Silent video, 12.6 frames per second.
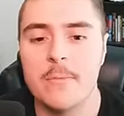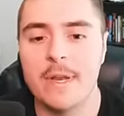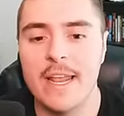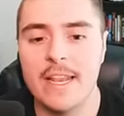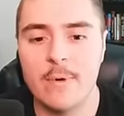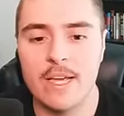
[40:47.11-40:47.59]

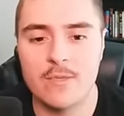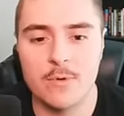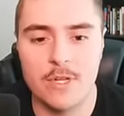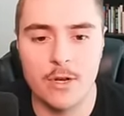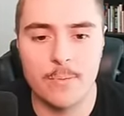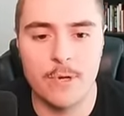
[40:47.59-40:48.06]
But anyways,
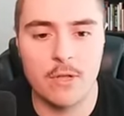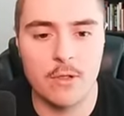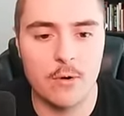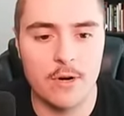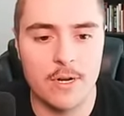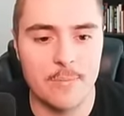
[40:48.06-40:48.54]
we'll go to
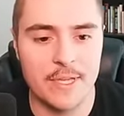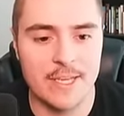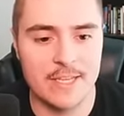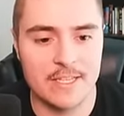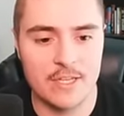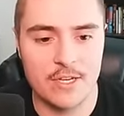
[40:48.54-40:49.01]
McLaurin
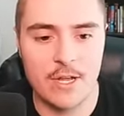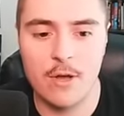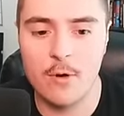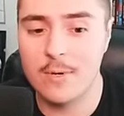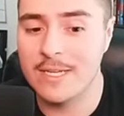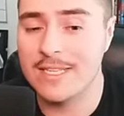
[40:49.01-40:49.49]
because, you
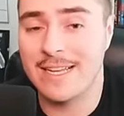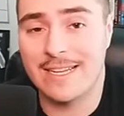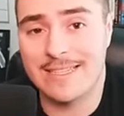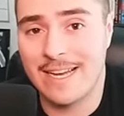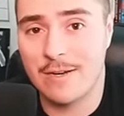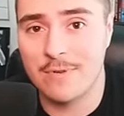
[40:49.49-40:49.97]
know, he's
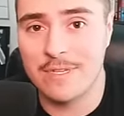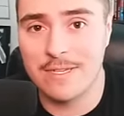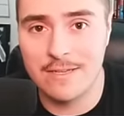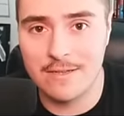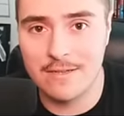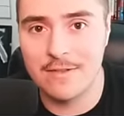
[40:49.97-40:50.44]
like Tyreek
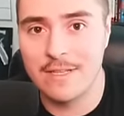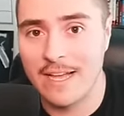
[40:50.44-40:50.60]
Hill,